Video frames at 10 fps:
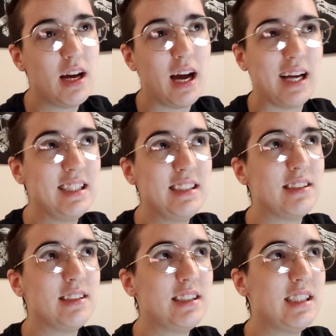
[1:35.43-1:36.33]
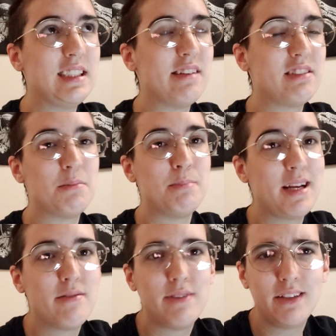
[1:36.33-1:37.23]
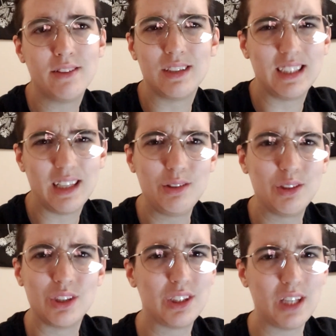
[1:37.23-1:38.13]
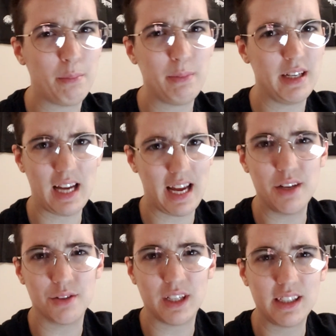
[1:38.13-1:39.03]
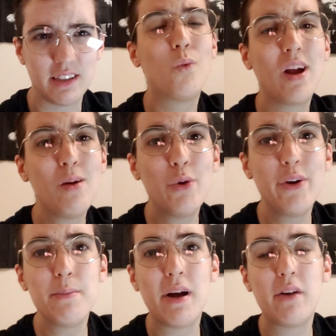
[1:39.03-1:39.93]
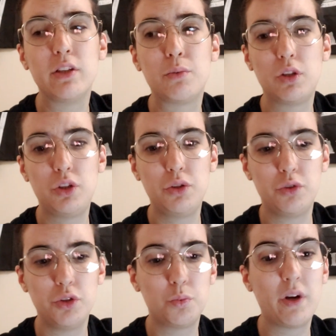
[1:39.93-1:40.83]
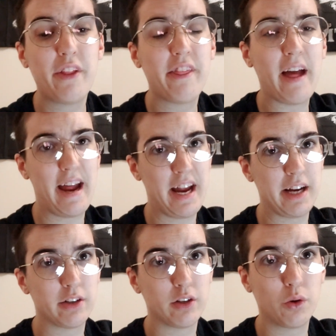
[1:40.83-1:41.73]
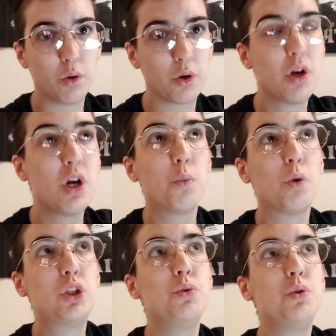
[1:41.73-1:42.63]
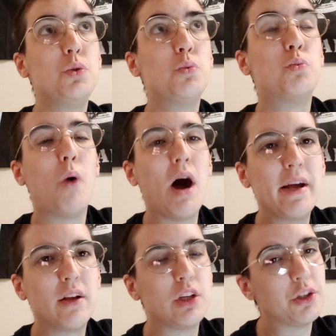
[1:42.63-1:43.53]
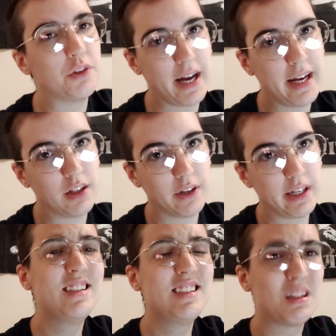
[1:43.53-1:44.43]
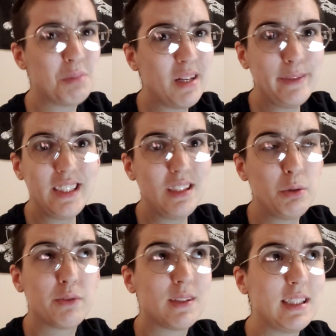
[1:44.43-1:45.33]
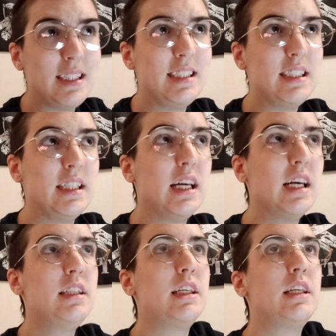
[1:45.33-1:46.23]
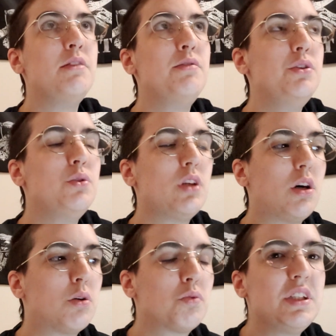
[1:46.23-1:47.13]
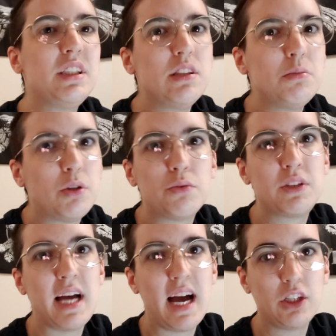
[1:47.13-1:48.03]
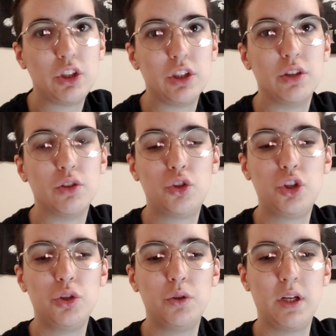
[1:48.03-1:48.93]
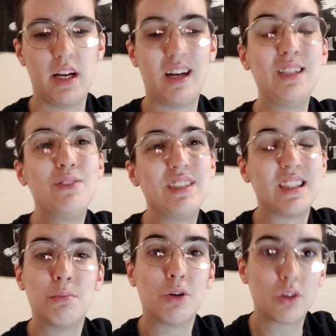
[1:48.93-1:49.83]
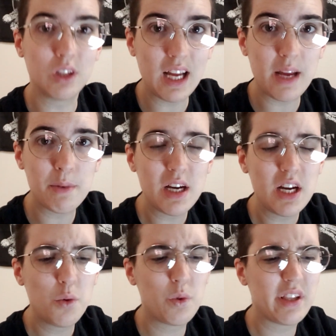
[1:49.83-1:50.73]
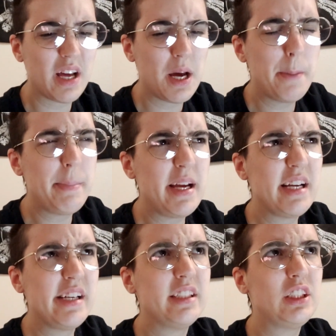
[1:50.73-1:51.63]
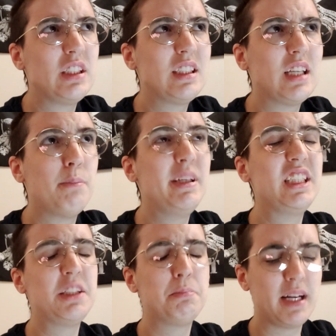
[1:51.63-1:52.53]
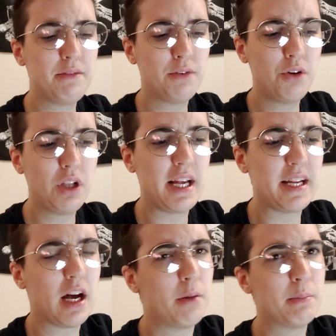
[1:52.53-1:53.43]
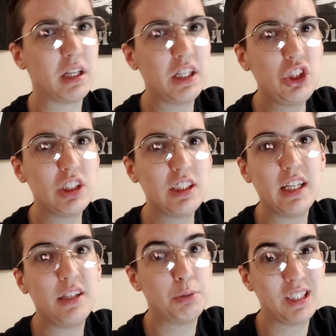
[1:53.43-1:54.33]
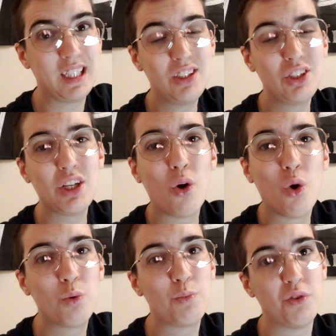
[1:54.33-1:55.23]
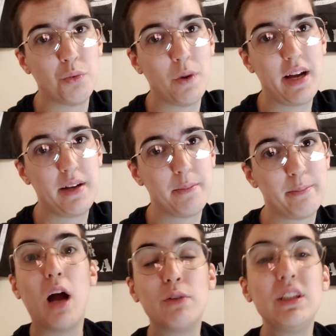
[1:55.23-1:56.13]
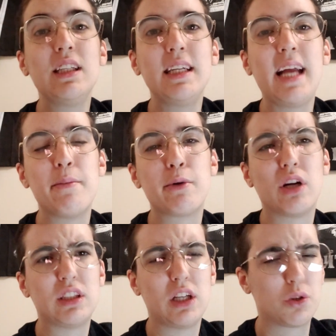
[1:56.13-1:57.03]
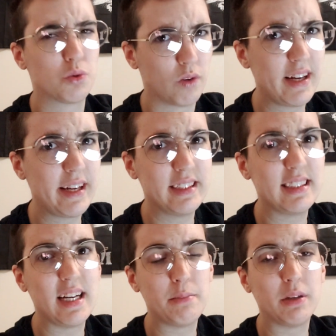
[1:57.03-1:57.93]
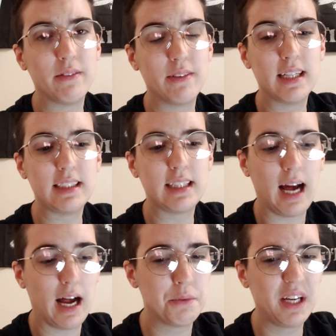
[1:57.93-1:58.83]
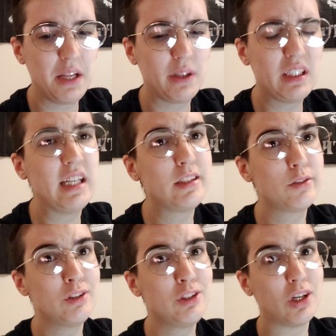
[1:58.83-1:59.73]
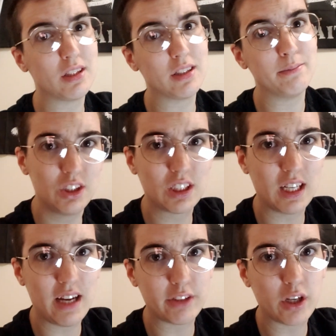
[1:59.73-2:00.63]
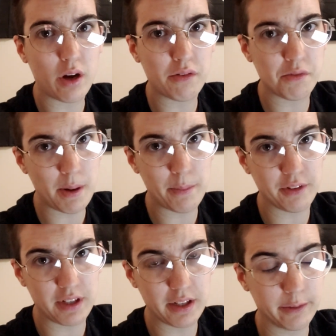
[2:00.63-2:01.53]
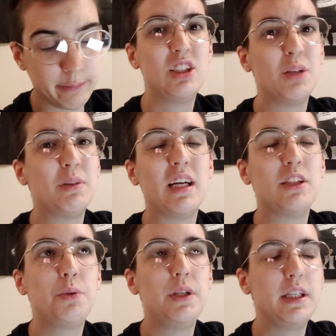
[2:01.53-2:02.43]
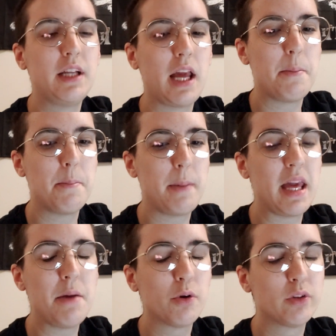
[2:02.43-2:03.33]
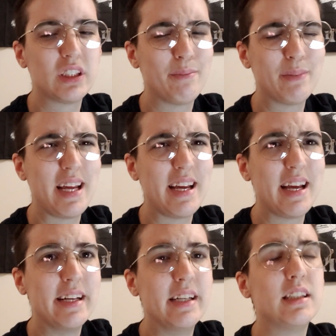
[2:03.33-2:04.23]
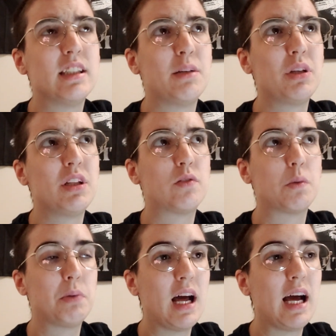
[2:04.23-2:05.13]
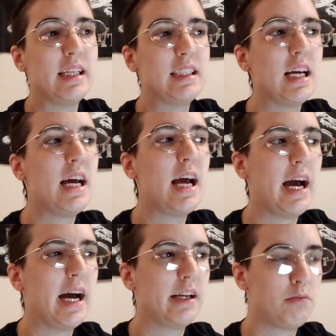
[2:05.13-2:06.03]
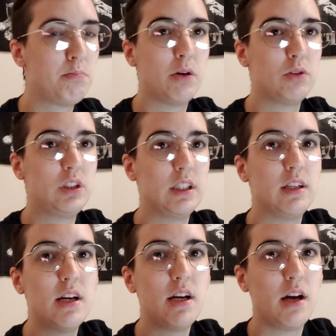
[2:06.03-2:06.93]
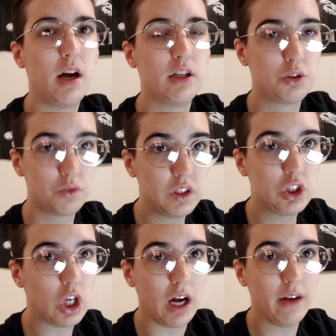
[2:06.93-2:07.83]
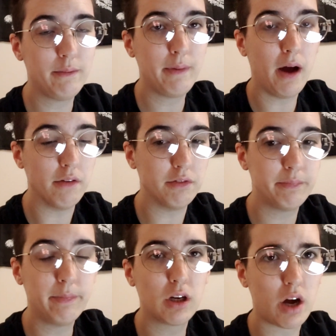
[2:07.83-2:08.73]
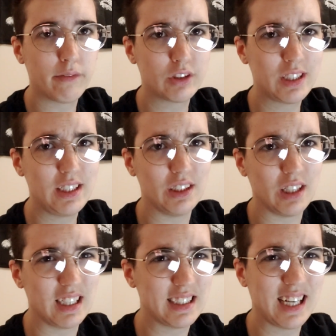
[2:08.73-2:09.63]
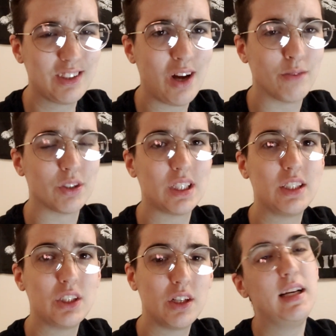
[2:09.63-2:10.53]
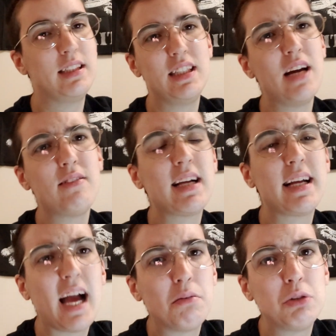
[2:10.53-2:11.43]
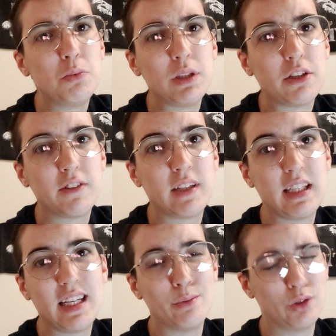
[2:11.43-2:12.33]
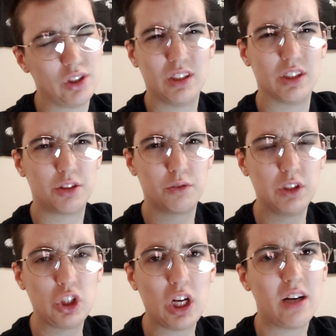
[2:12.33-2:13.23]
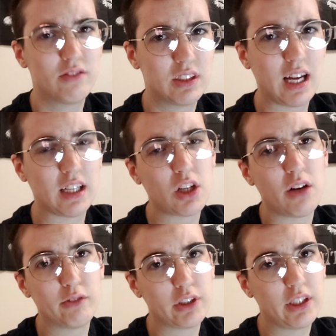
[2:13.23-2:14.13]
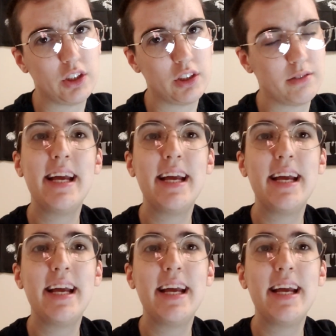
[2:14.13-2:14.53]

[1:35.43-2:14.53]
I didn't sit down to make a video to tell you to stop being angry. What I'm worried about is what you do with that anger, or what you do while you're angry. Sometimes it can be really easy to confuse a reasonable reaction to an unreasonable claim with being just a bit spiteful in a malicious and potentially harmful way. I recently came across a great example of this that I really wish I had screenshotted. Just gonna have to go off of memory here. Someone had tweeted meme or something, and someone in the replies had posted a screenshot of a conversation, like a text conversation. It didn't have like a caption with it or anything, it was just the screenshot of the text conversation.